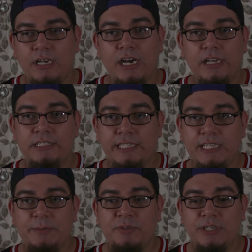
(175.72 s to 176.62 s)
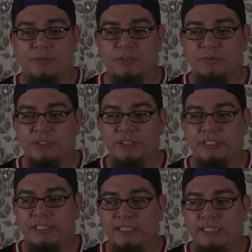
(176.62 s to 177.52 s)
Unlike Game Grumps,
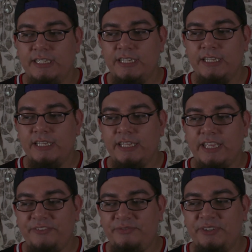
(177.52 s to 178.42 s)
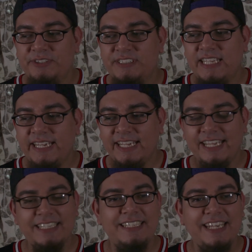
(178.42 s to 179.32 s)
where it feels like
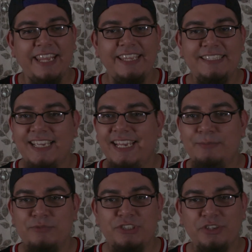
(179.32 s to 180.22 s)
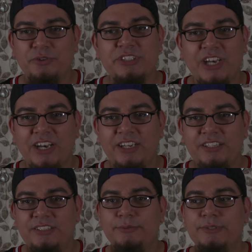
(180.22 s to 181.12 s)
a daytime show
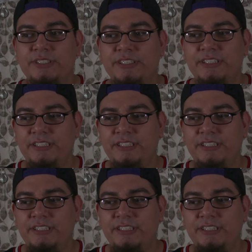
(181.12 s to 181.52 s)
talk, where